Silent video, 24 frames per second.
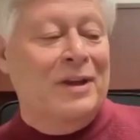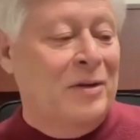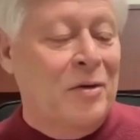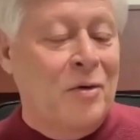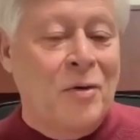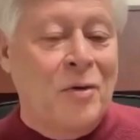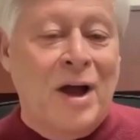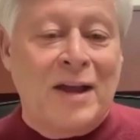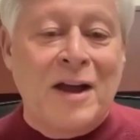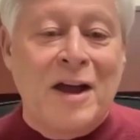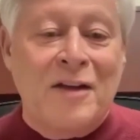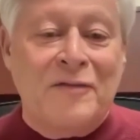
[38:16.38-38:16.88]

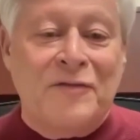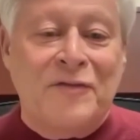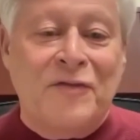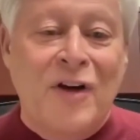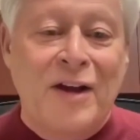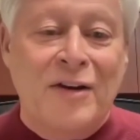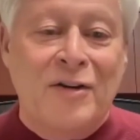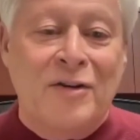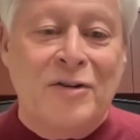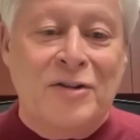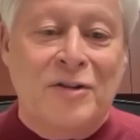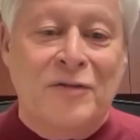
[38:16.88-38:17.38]
I got
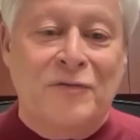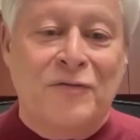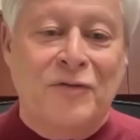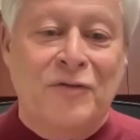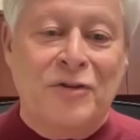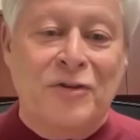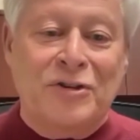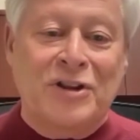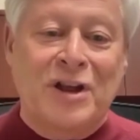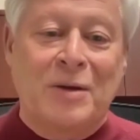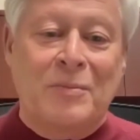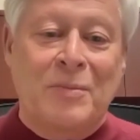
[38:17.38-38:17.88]
fired the
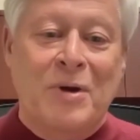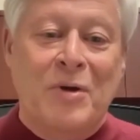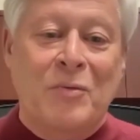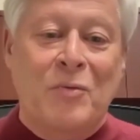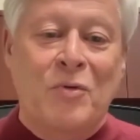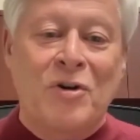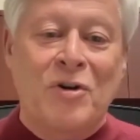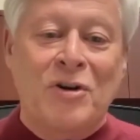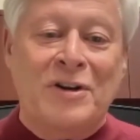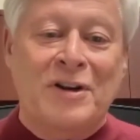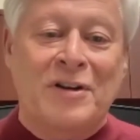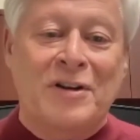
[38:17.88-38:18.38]
first time I
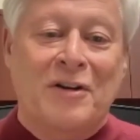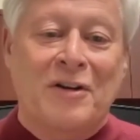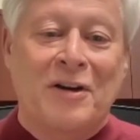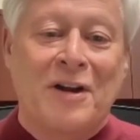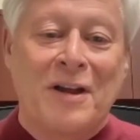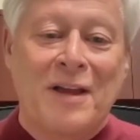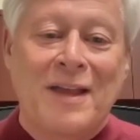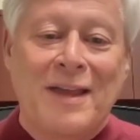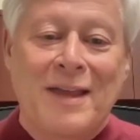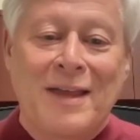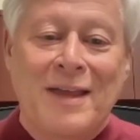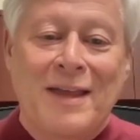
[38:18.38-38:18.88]
worked here.
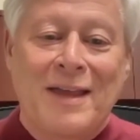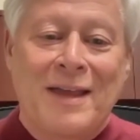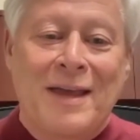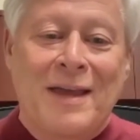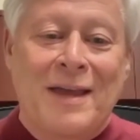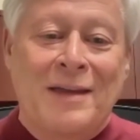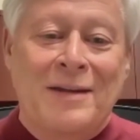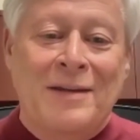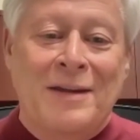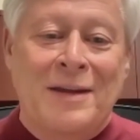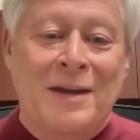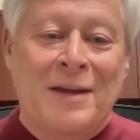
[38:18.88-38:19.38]

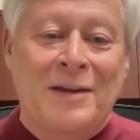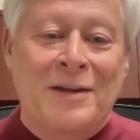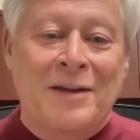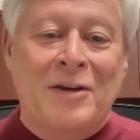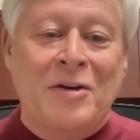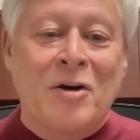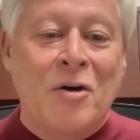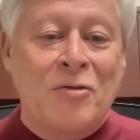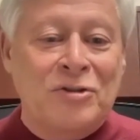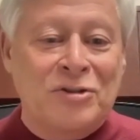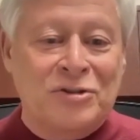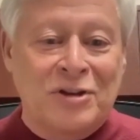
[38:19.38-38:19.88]
And, and it
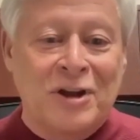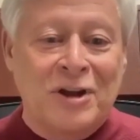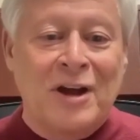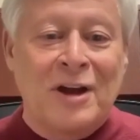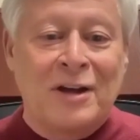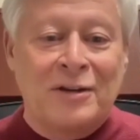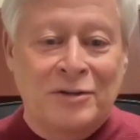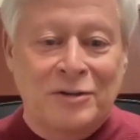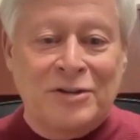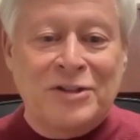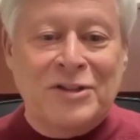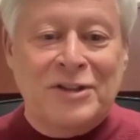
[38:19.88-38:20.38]
goes to
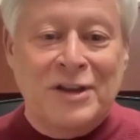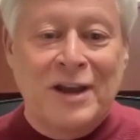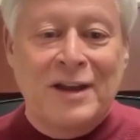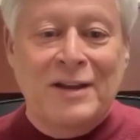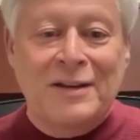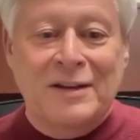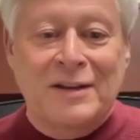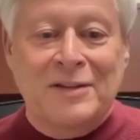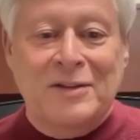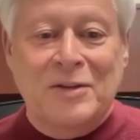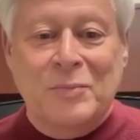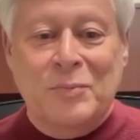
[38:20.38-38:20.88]

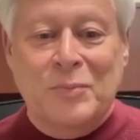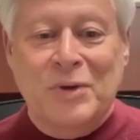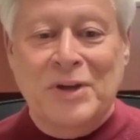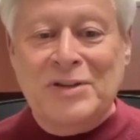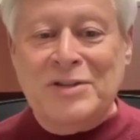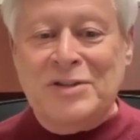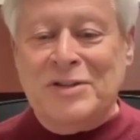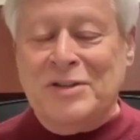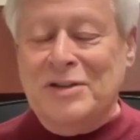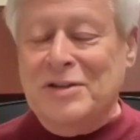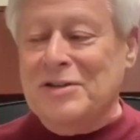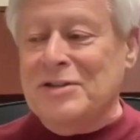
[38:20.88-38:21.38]
understanding the
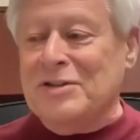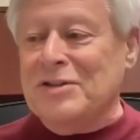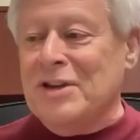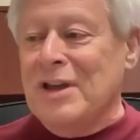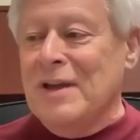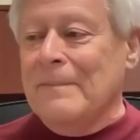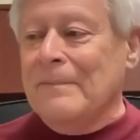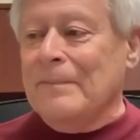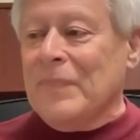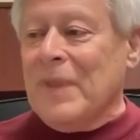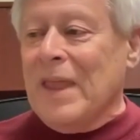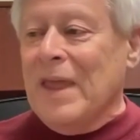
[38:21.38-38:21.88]
business.
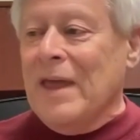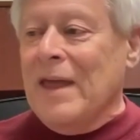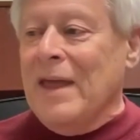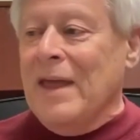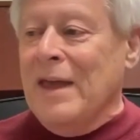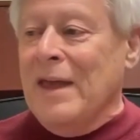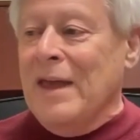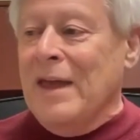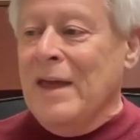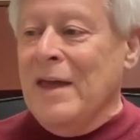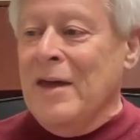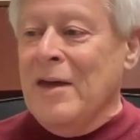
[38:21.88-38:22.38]

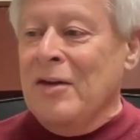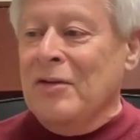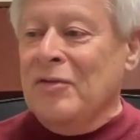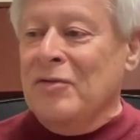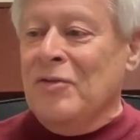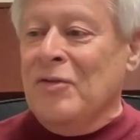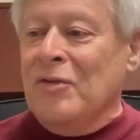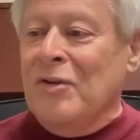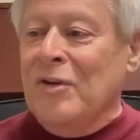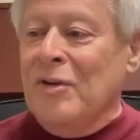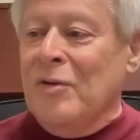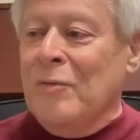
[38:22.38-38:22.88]

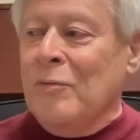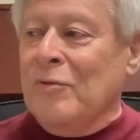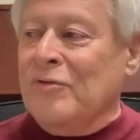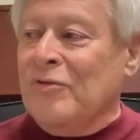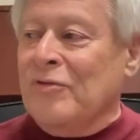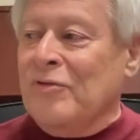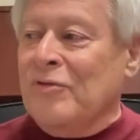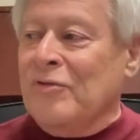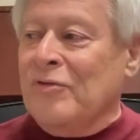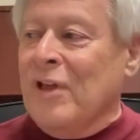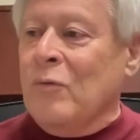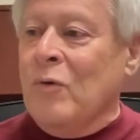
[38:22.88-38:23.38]
And it was
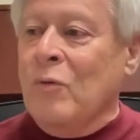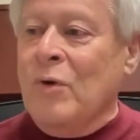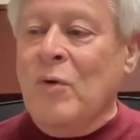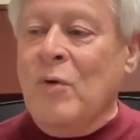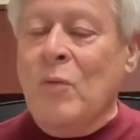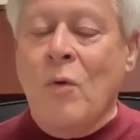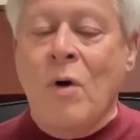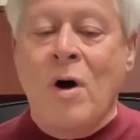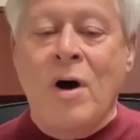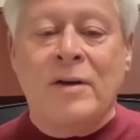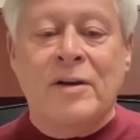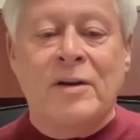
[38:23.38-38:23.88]
like, like we
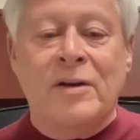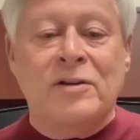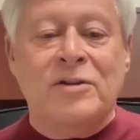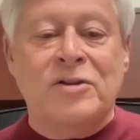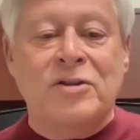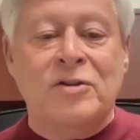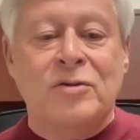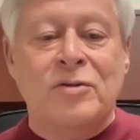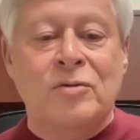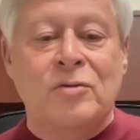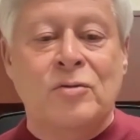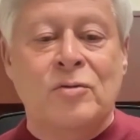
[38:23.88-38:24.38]
wanted
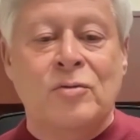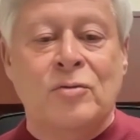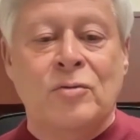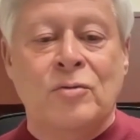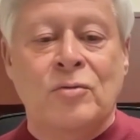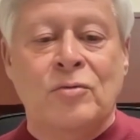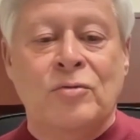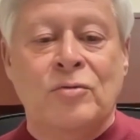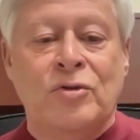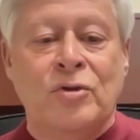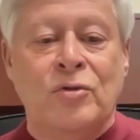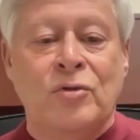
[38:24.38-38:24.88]

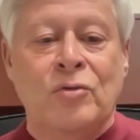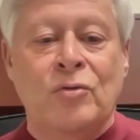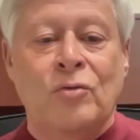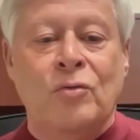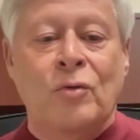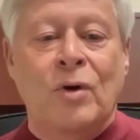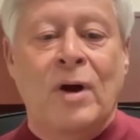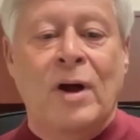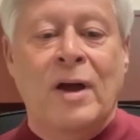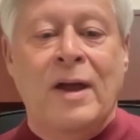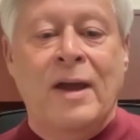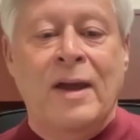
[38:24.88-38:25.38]
to
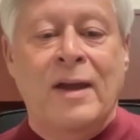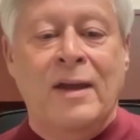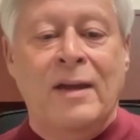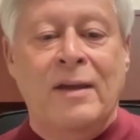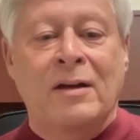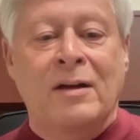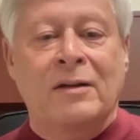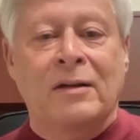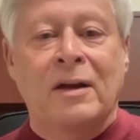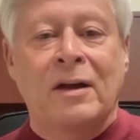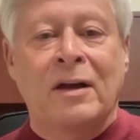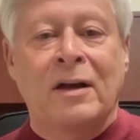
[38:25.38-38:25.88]
do
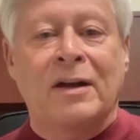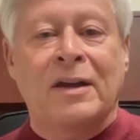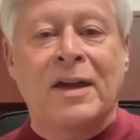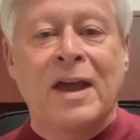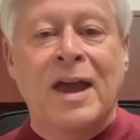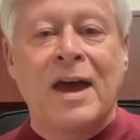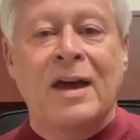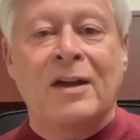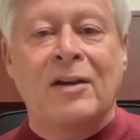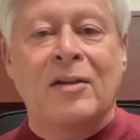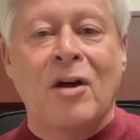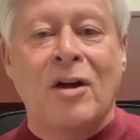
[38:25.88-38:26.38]
a, a
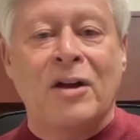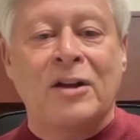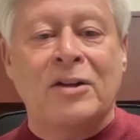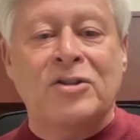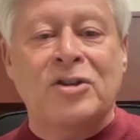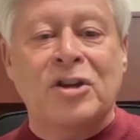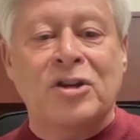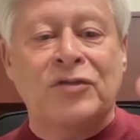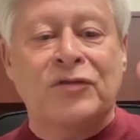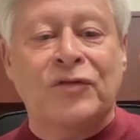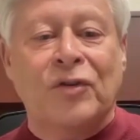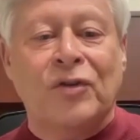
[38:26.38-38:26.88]
catalog
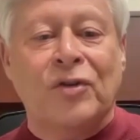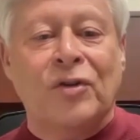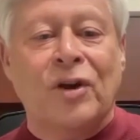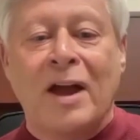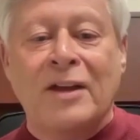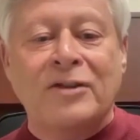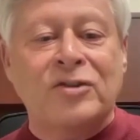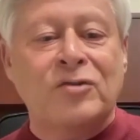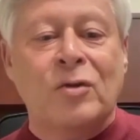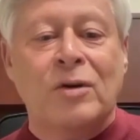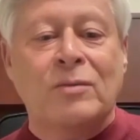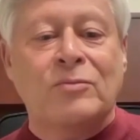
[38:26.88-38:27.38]
just for
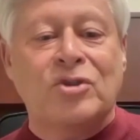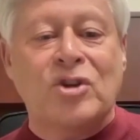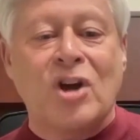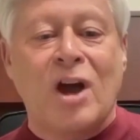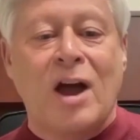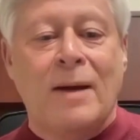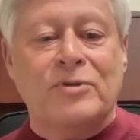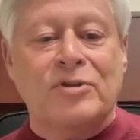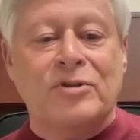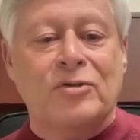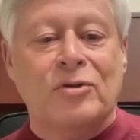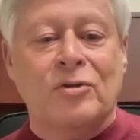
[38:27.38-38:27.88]
ice cream
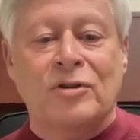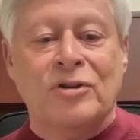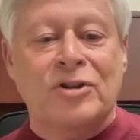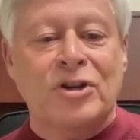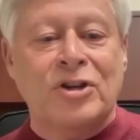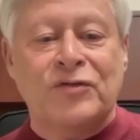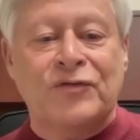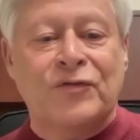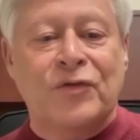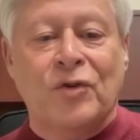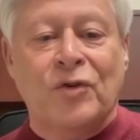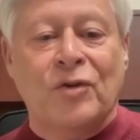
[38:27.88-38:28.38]
shops or
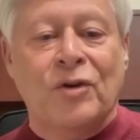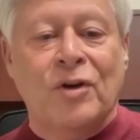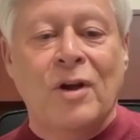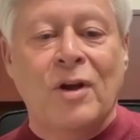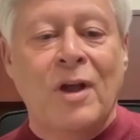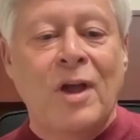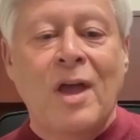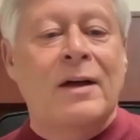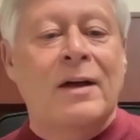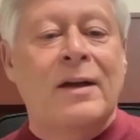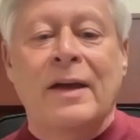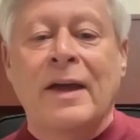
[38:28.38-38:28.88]
just for
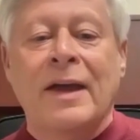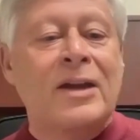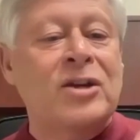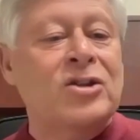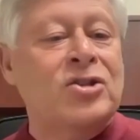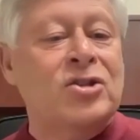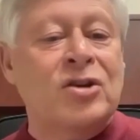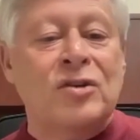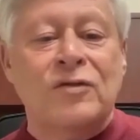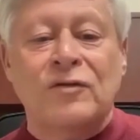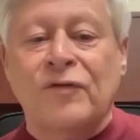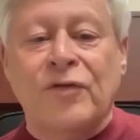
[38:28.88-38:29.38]

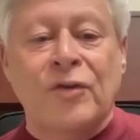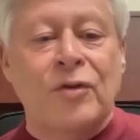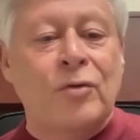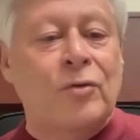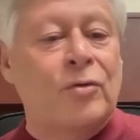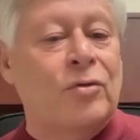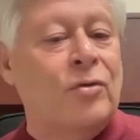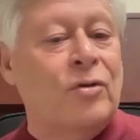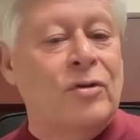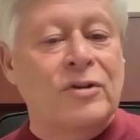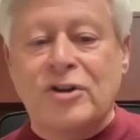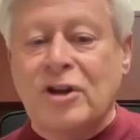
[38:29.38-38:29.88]
Asian
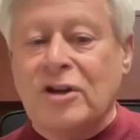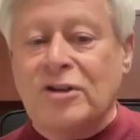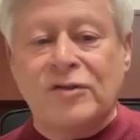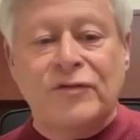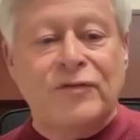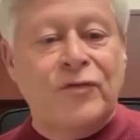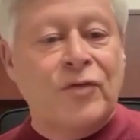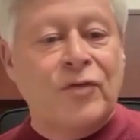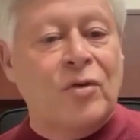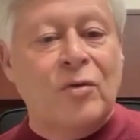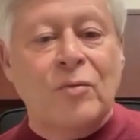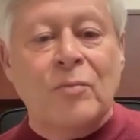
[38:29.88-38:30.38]
food or just
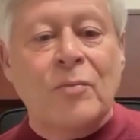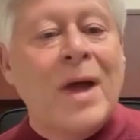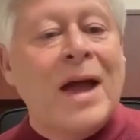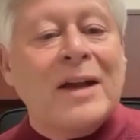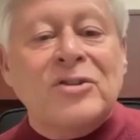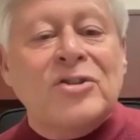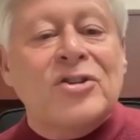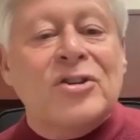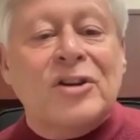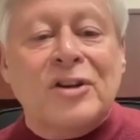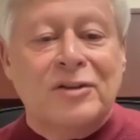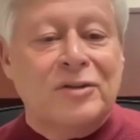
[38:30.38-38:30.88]
for
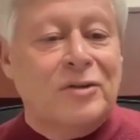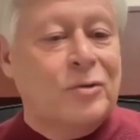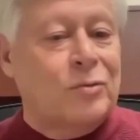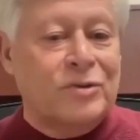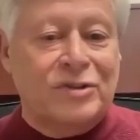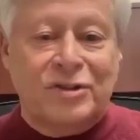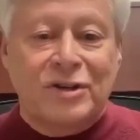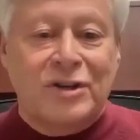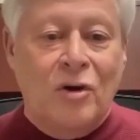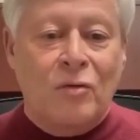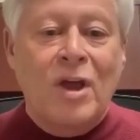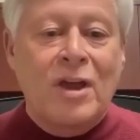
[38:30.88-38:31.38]
Mexican
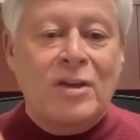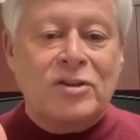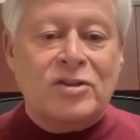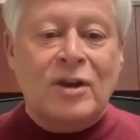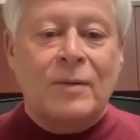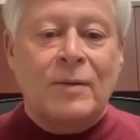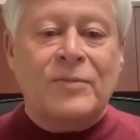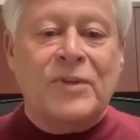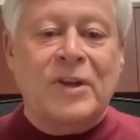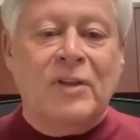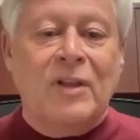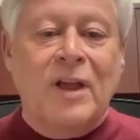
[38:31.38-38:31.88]
cuisine,
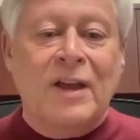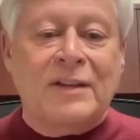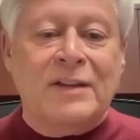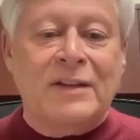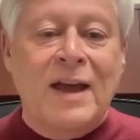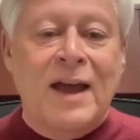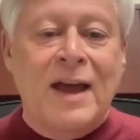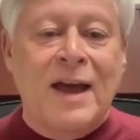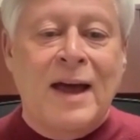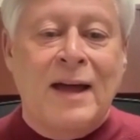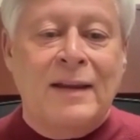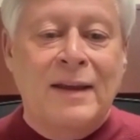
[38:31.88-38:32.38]
something like
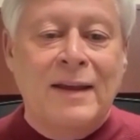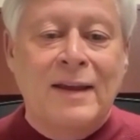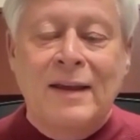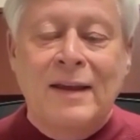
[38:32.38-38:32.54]
that.